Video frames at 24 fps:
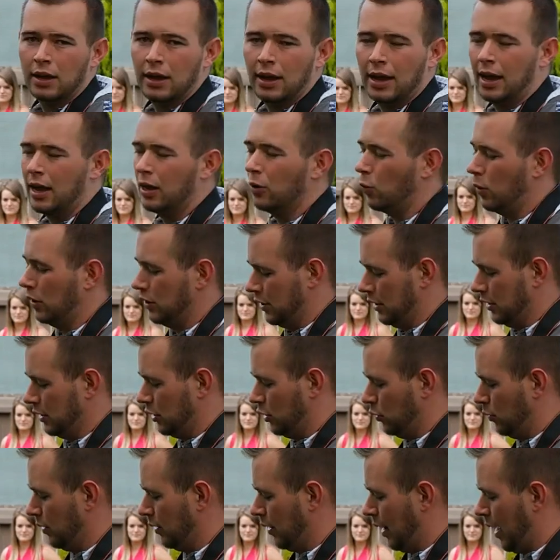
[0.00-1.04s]
and when she's
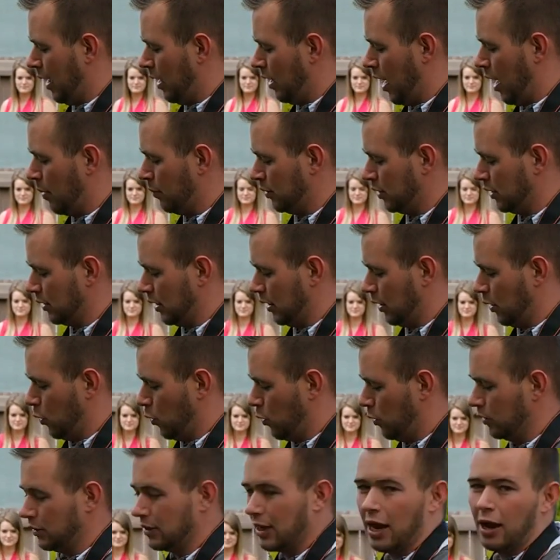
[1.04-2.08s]
doing that I'm just going to
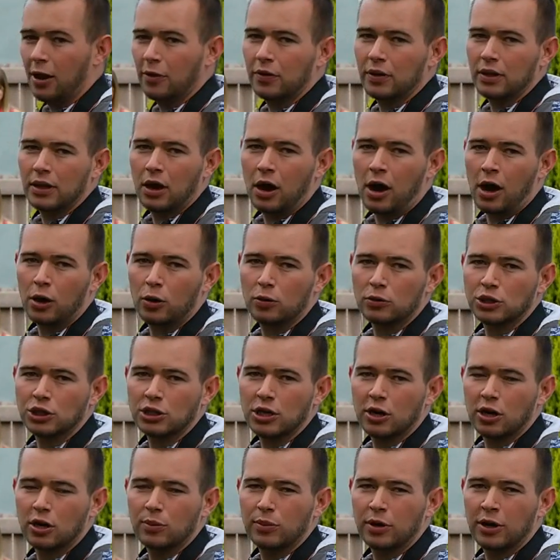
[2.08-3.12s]
hold down the auto
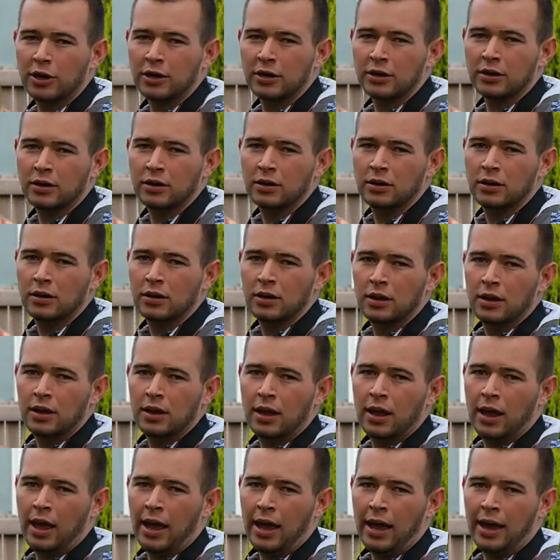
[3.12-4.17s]
shutter button
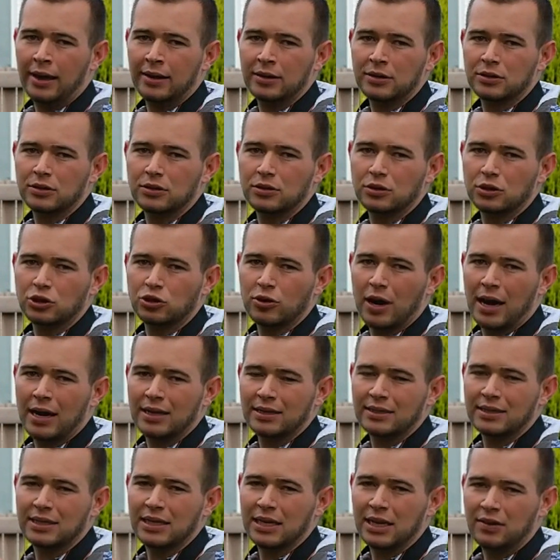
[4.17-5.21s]
and try to
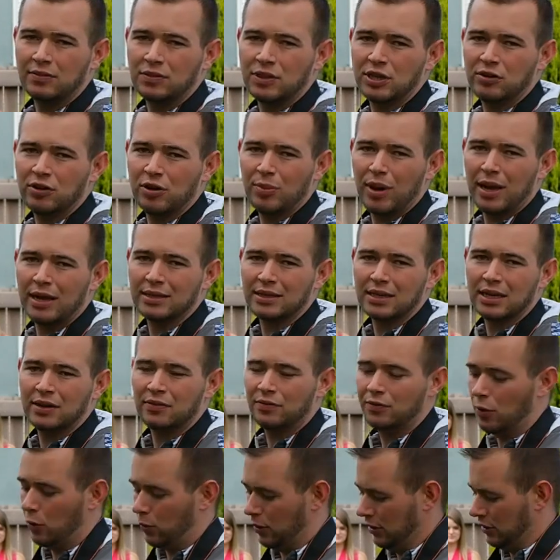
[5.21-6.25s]
see if she remains in
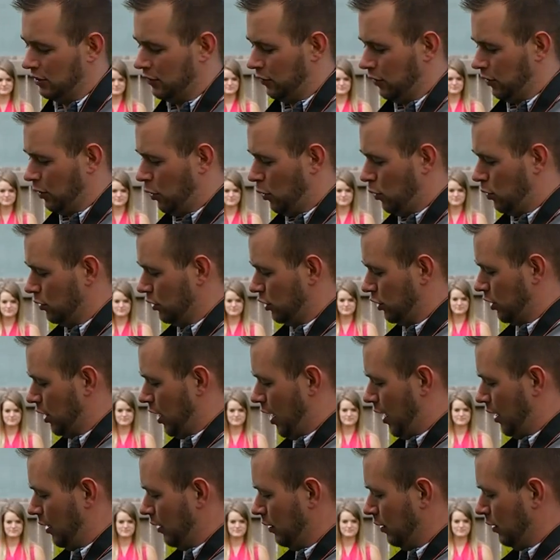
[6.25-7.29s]
focus for the whole
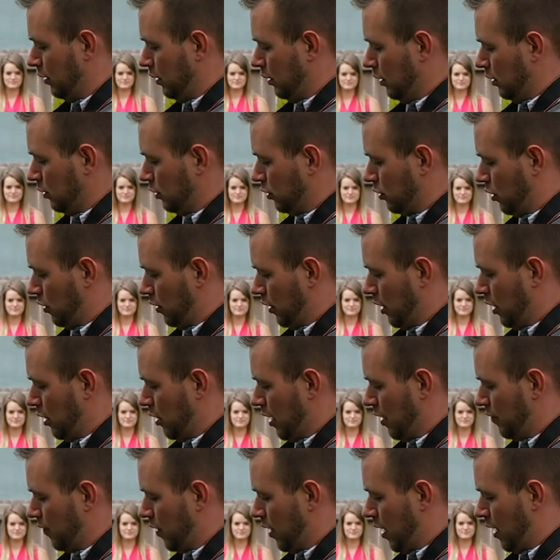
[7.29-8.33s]
shot. So here
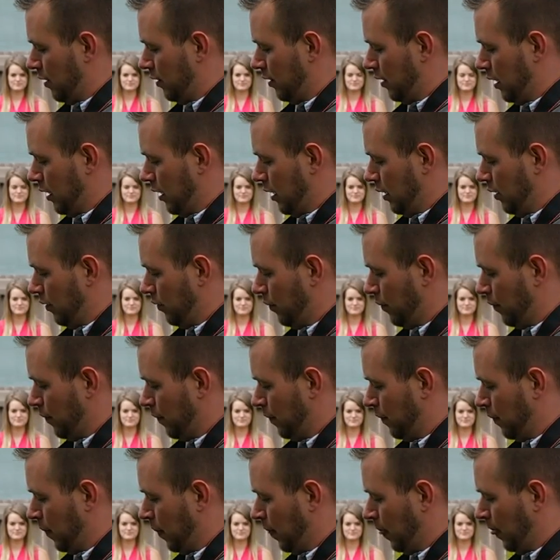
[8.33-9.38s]
I've got the
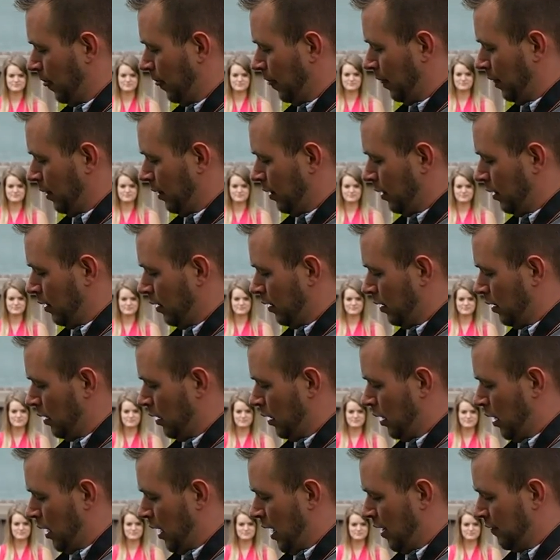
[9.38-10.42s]

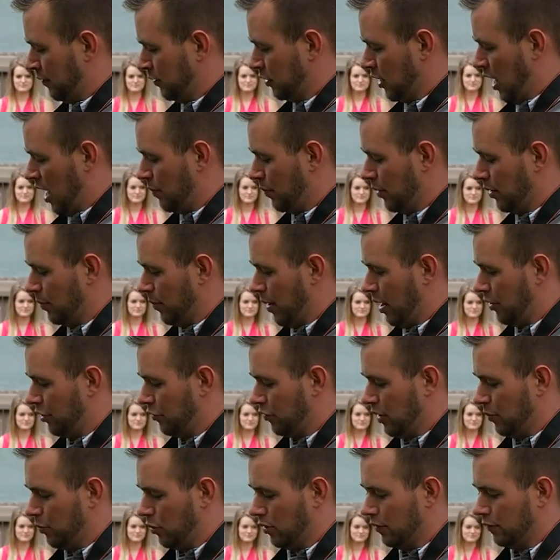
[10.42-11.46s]
f-stop at about
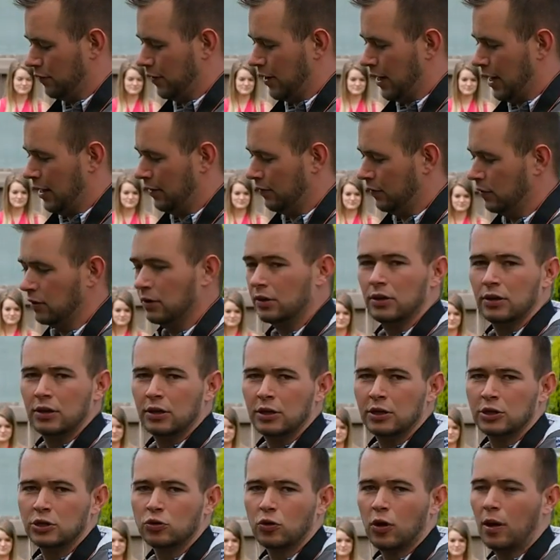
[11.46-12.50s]
3.5,
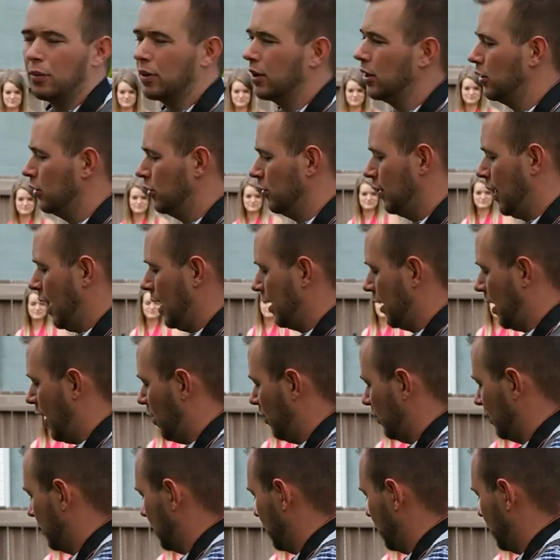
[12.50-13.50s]
so I'm going to do that now and